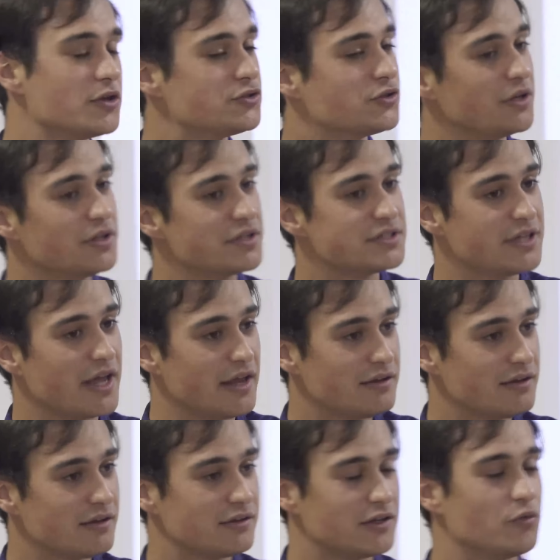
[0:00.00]
to
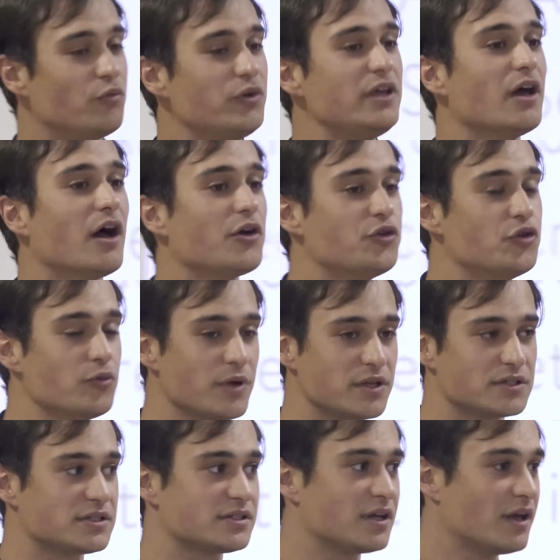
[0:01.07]
understand that we are
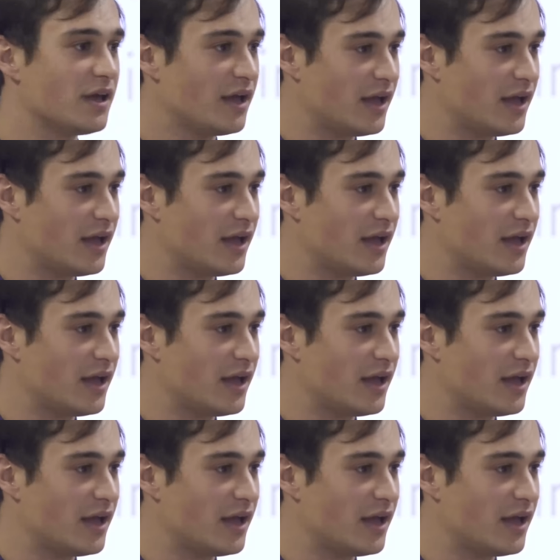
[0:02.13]
humans